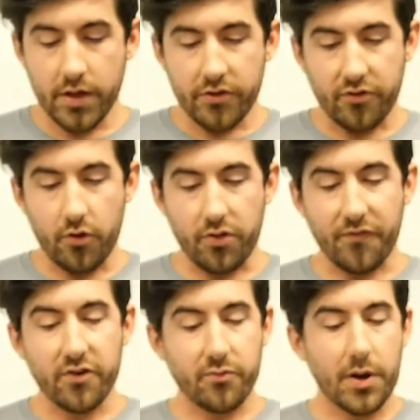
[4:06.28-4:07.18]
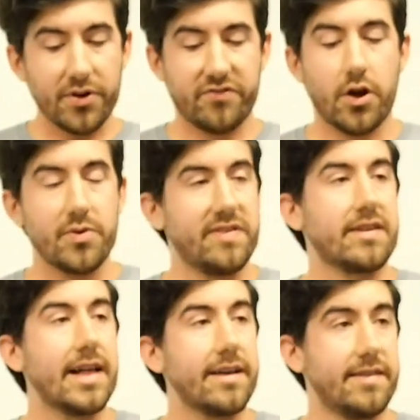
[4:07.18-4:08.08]
So the first one I want to start with is a
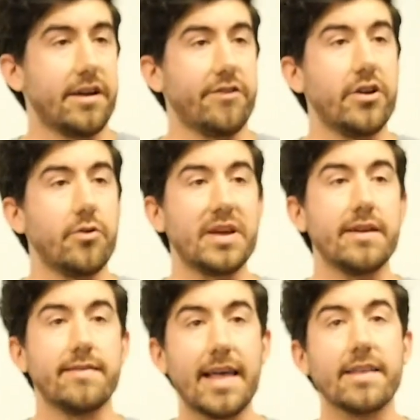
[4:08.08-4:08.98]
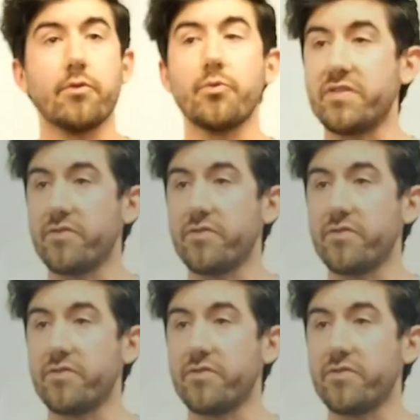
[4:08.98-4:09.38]
class decorator because that's what we